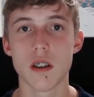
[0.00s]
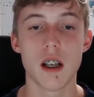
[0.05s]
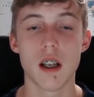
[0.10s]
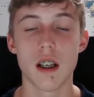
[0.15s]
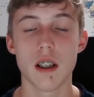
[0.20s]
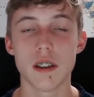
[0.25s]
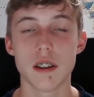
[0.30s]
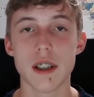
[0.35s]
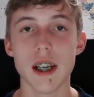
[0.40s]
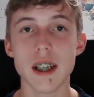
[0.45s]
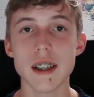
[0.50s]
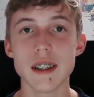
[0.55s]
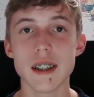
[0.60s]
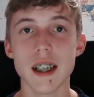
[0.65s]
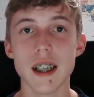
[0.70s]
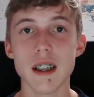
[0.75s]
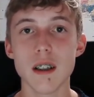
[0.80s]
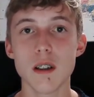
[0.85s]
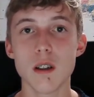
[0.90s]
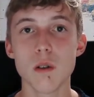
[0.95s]
Knights
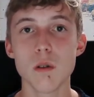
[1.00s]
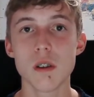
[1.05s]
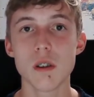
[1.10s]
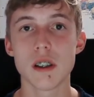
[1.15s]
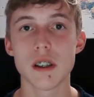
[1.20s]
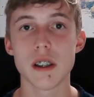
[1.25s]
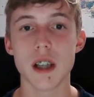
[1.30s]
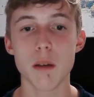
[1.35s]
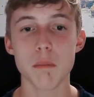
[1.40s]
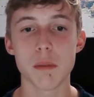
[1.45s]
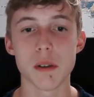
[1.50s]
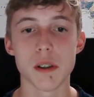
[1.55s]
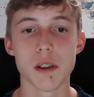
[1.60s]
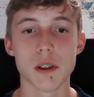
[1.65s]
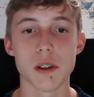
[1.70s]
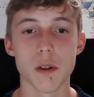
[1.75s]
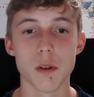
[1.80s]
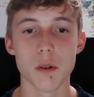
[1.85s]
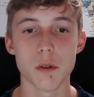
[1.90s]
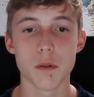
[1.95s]
can't lose tempi,
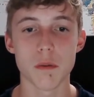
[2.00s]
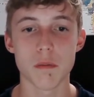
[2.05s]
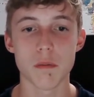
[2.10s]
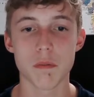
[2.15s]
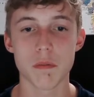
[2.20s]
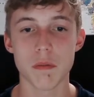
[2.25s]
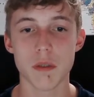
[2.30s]
so